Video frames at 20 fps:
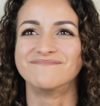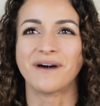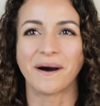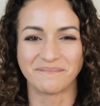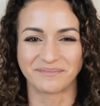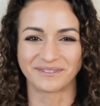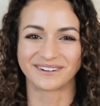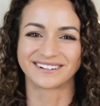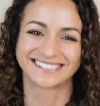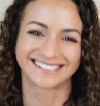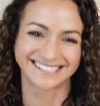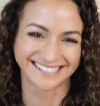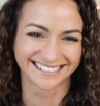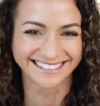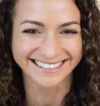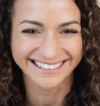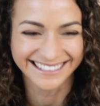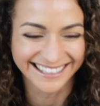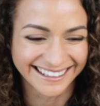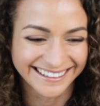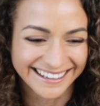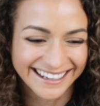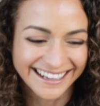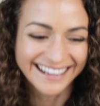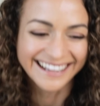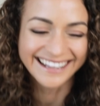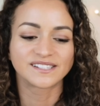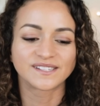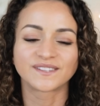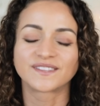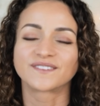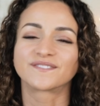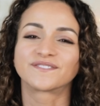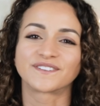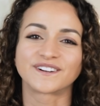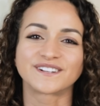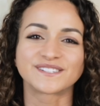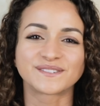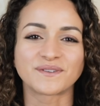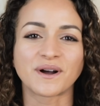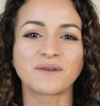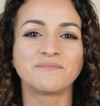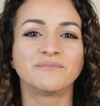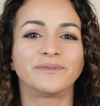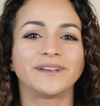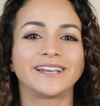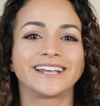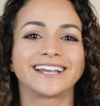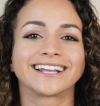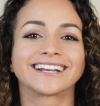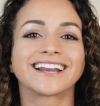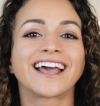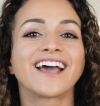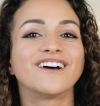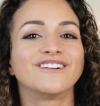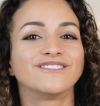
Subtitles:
Bumpers. Okay. So the first one being